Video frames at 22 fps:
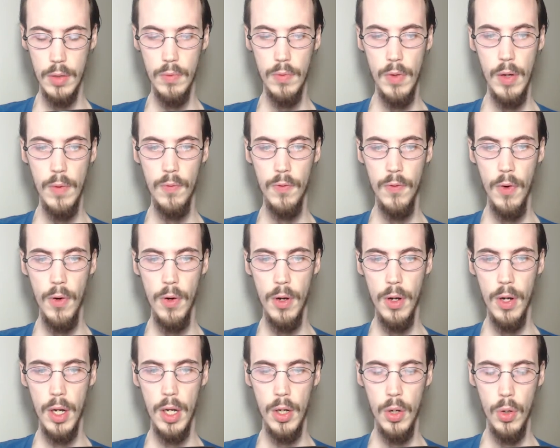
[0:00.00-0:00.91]

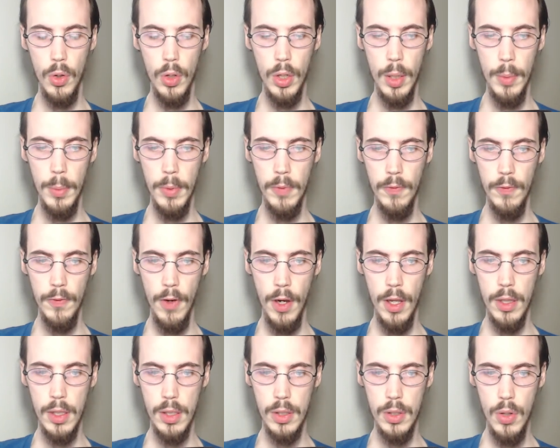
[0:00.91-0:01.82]
and hurry up and
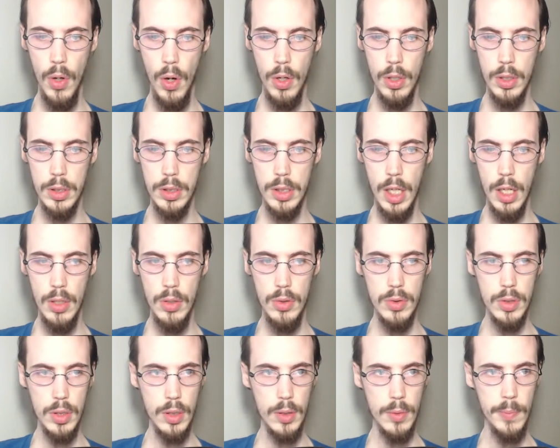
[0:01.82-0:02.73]
find the darn stain
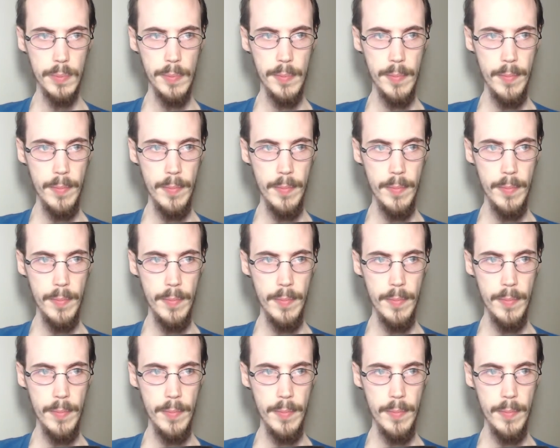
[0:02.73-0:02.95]
user.